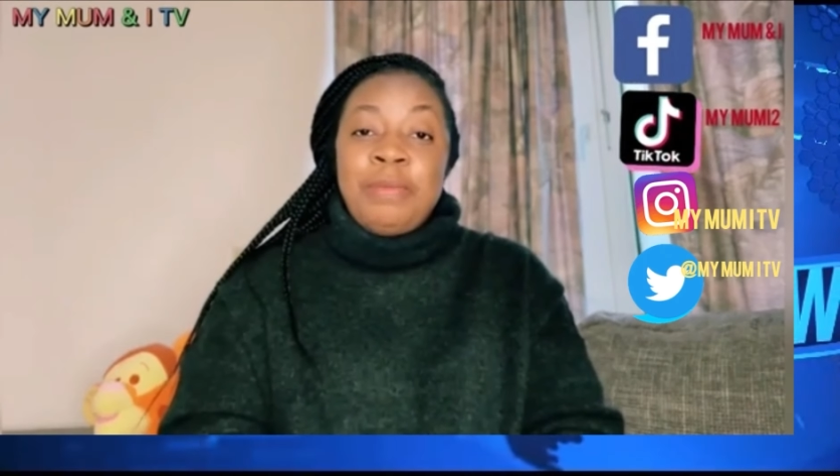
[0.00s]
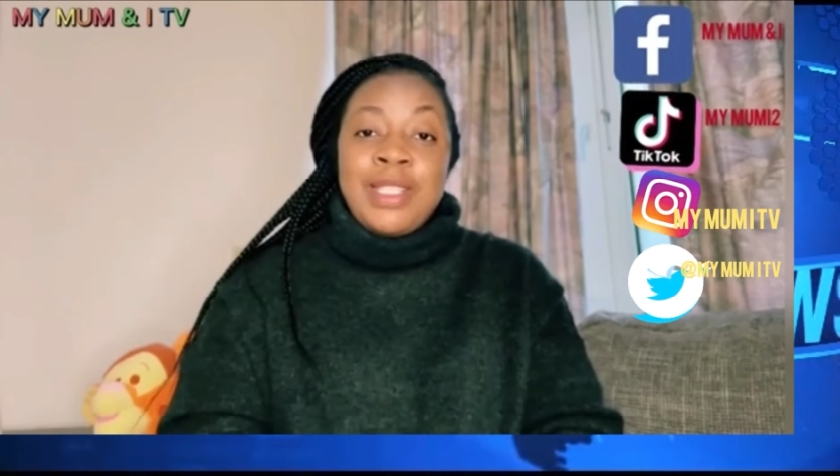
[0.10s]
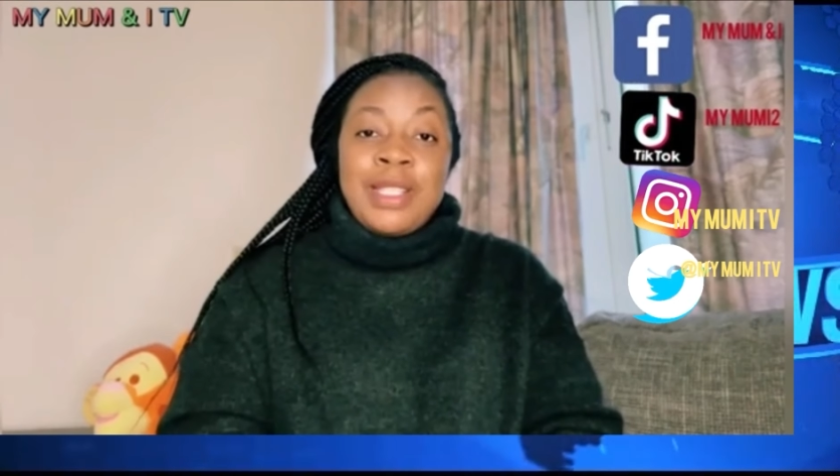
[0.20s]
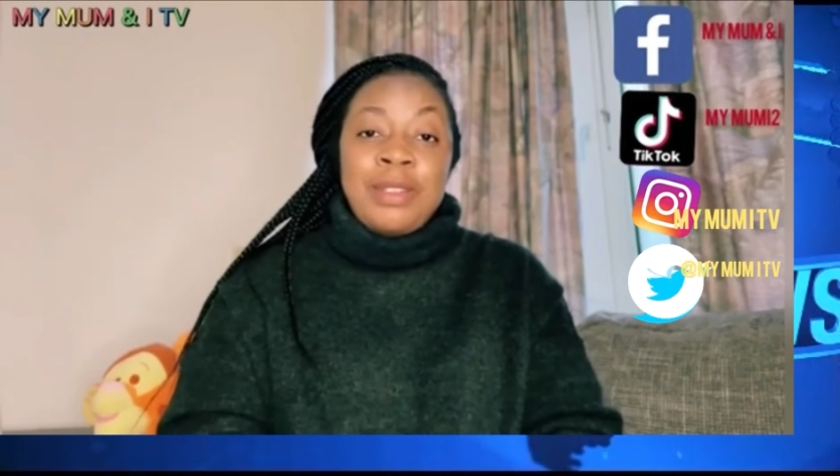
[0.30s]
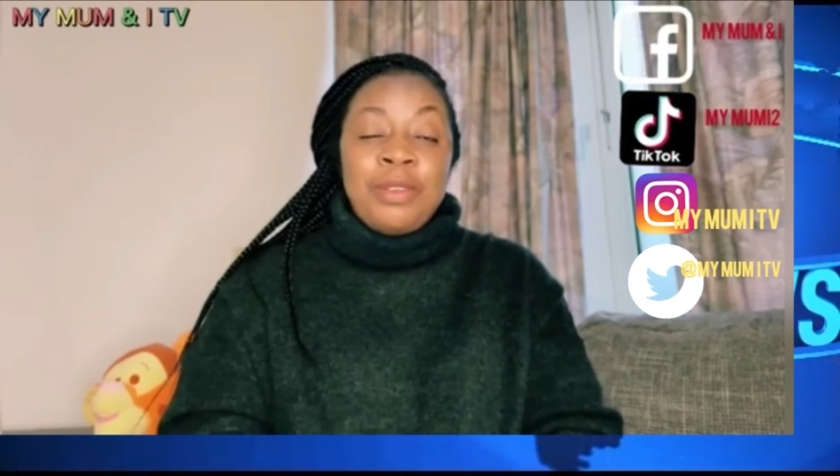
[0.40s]

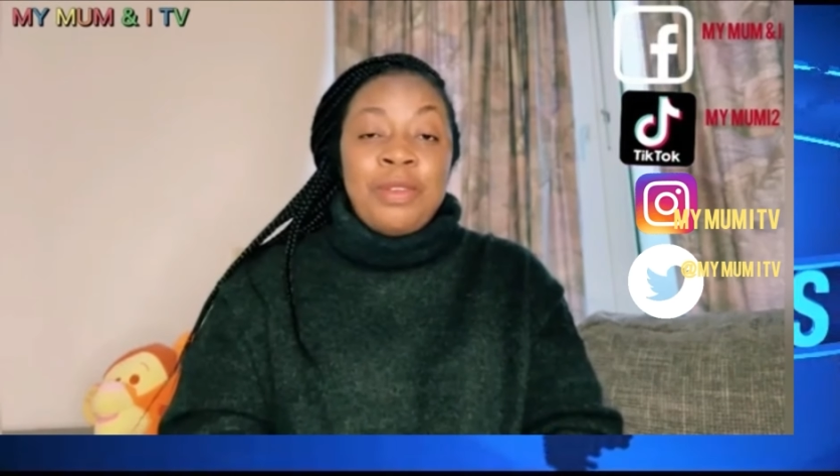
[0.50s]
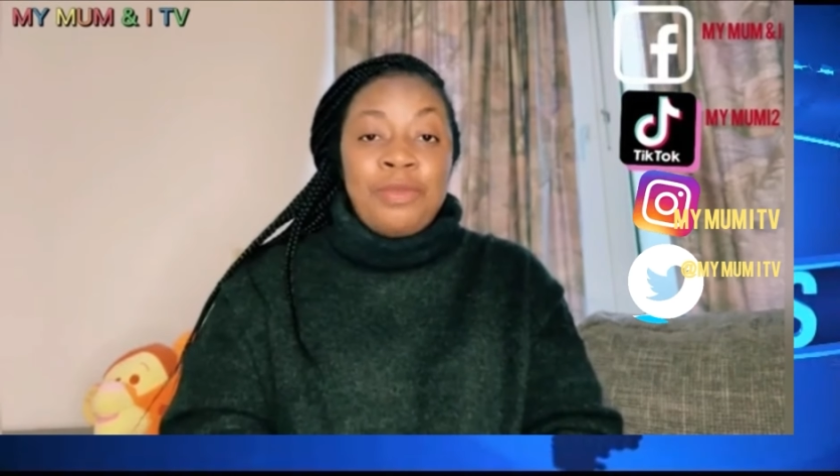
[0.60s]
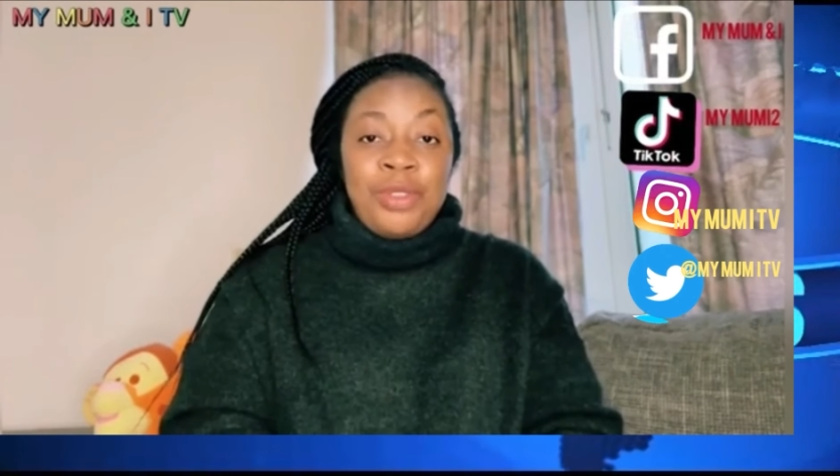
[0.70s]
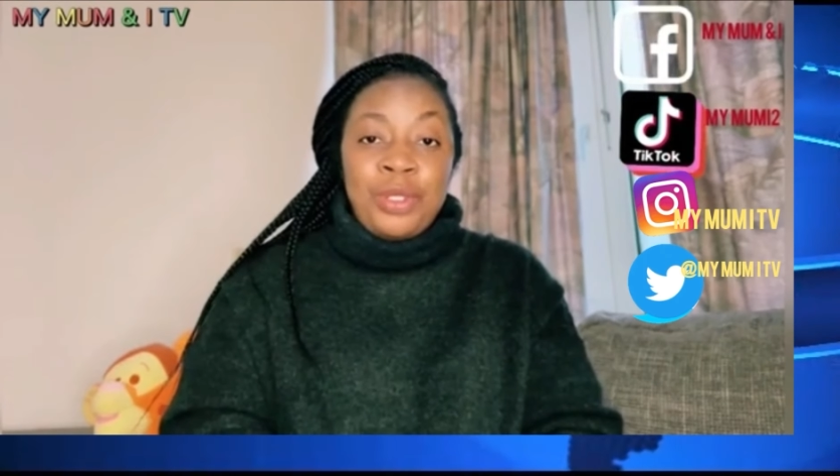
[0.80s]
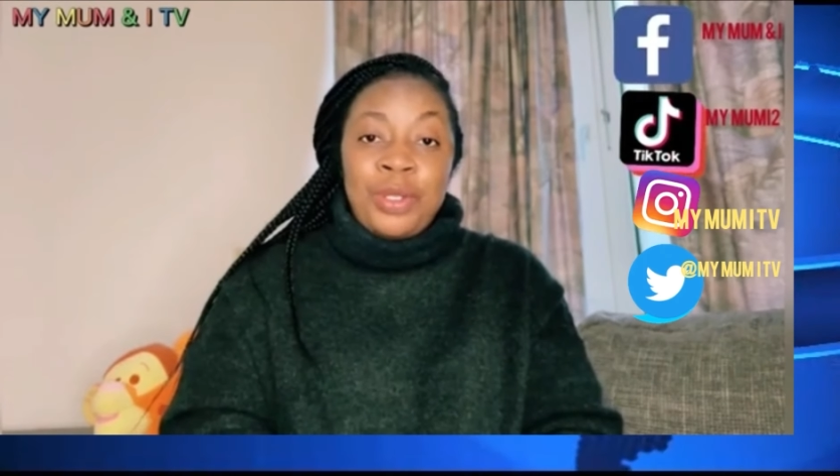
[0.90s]
a lot
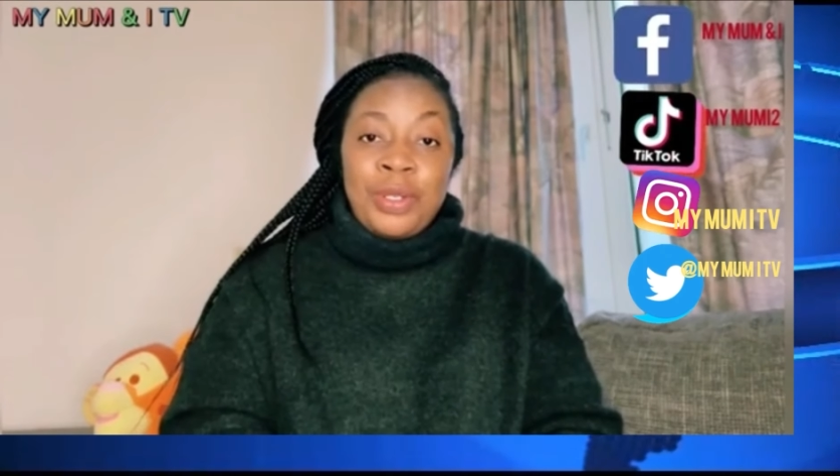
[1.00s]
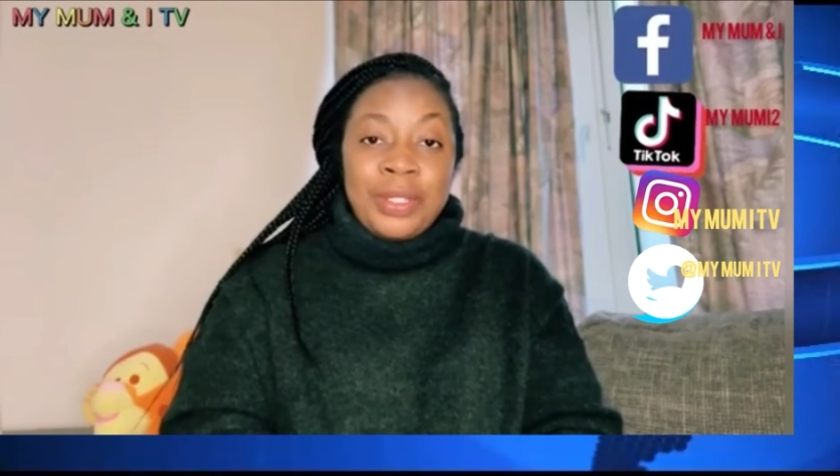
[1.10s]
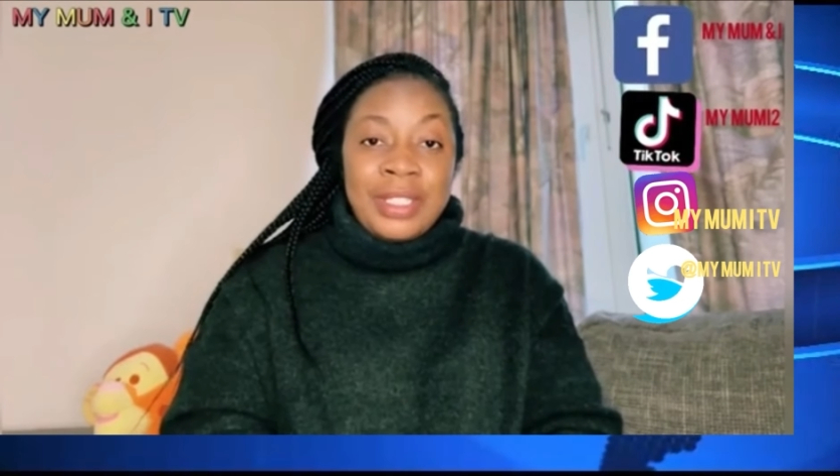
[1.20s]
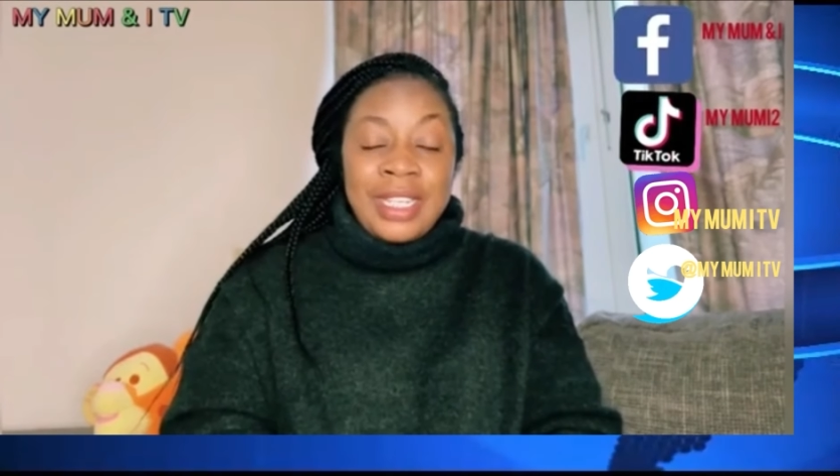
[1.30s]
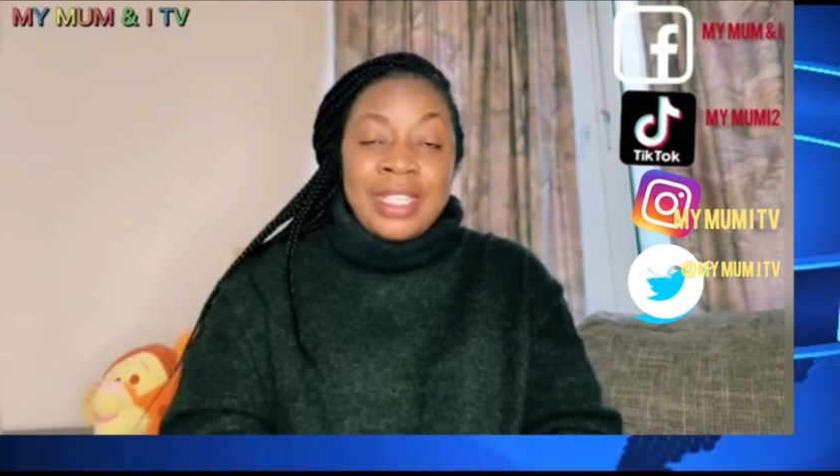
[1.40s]
to
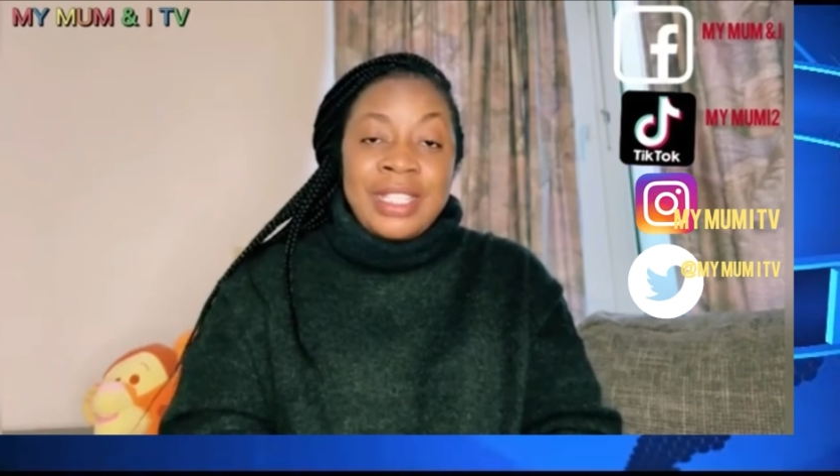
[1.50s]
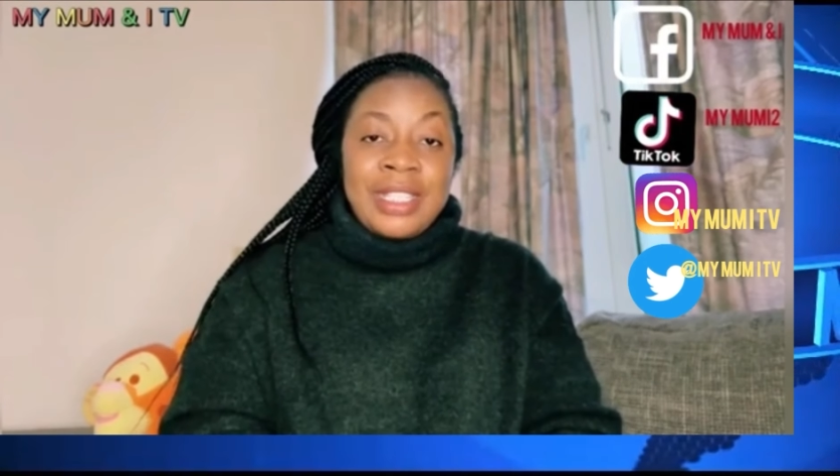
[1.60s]
support